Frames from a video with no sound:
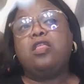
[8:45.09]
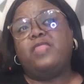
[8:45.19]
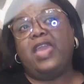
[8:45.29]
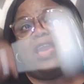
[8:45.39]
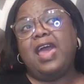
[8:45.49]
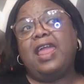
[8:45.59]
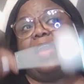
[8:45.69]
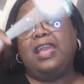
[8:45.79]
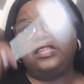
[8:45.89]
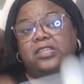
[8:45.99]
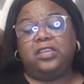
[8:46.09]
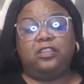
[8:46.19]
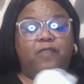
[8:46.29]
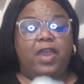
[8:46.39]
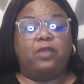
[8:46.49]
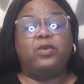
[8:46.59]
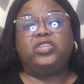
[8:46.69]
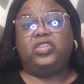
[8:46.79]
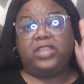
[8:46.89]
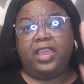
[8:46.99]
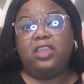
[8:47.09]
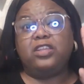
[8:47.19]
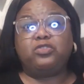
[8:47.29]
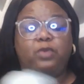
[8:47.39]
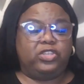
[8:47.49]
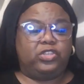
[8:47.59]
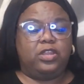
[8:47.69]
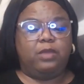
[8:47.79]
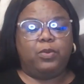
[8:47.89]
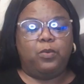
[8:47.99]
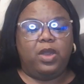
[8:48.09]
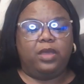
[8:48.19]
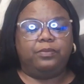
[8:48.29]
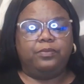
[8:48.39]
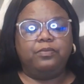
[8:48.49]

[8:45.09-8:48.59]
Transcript: they gotta answer these five questions. Now here's question number one.